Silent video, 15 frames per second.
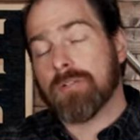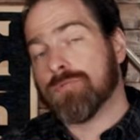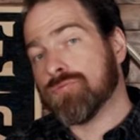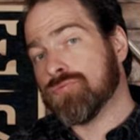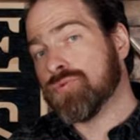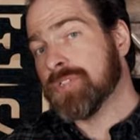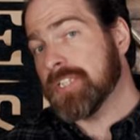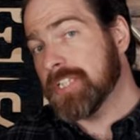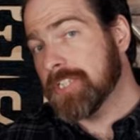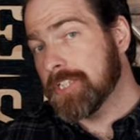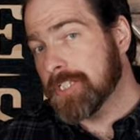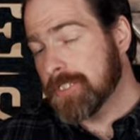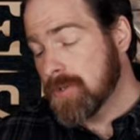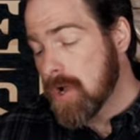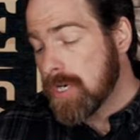Really
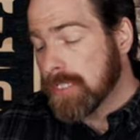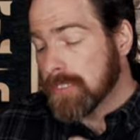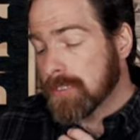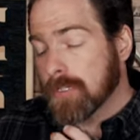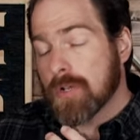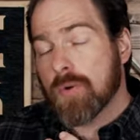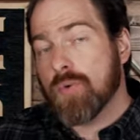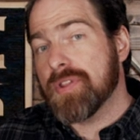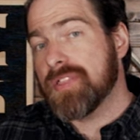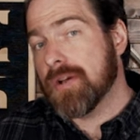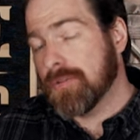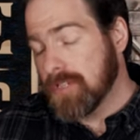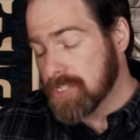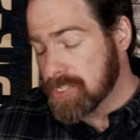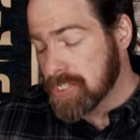good
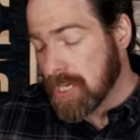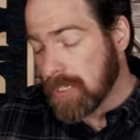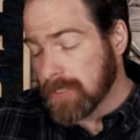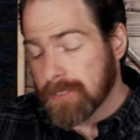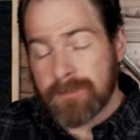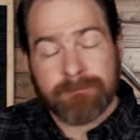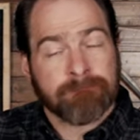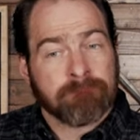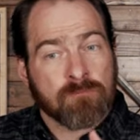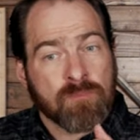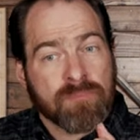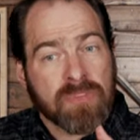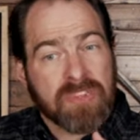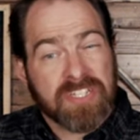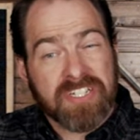without the salt.
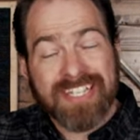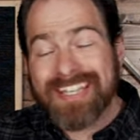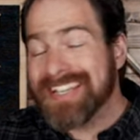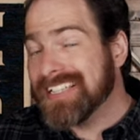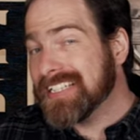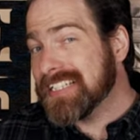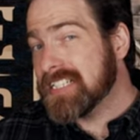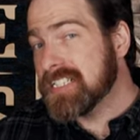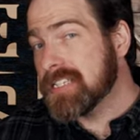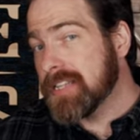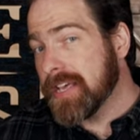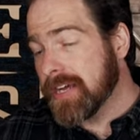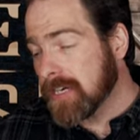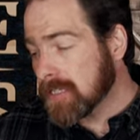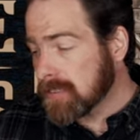The tequila is
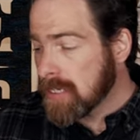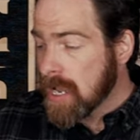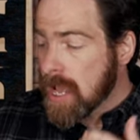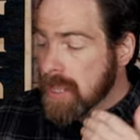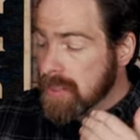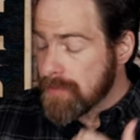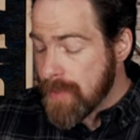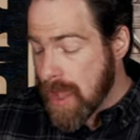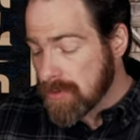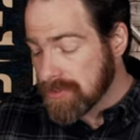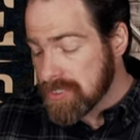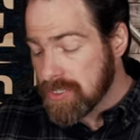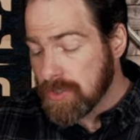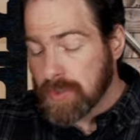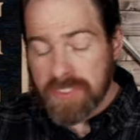there, the
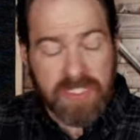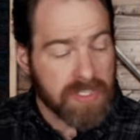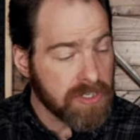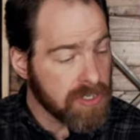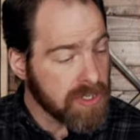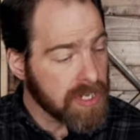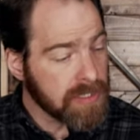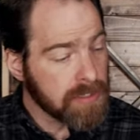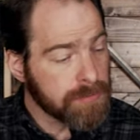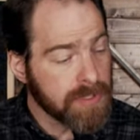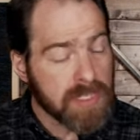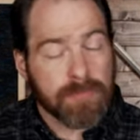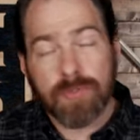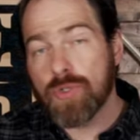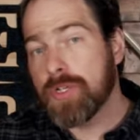Mountain Dew is there, you get a little bit of
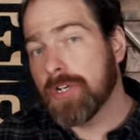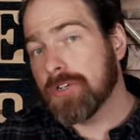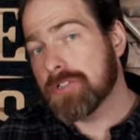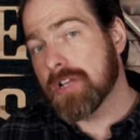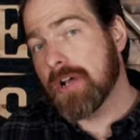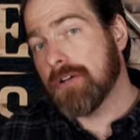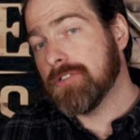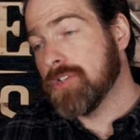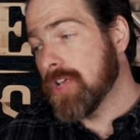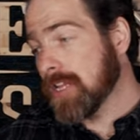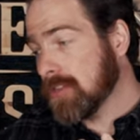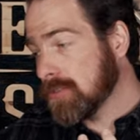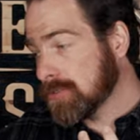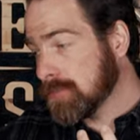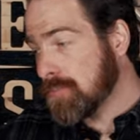the blue curacao and you
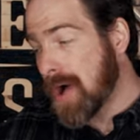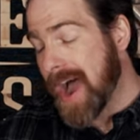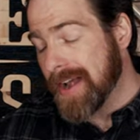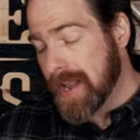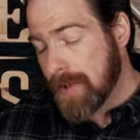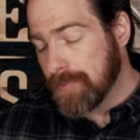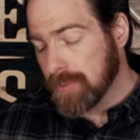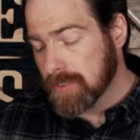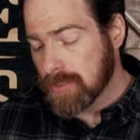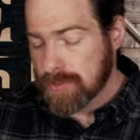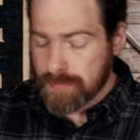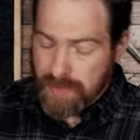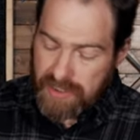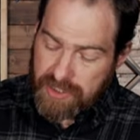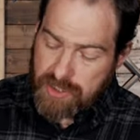get those pineapple notes,
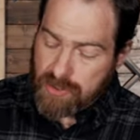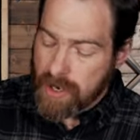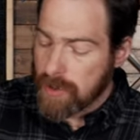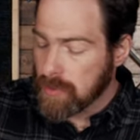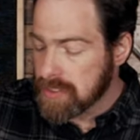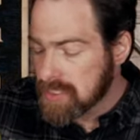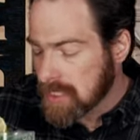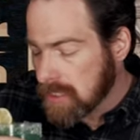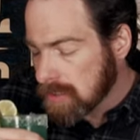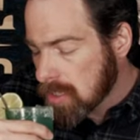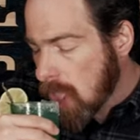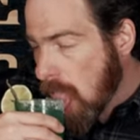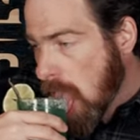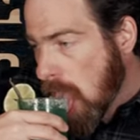but let's try it with salt.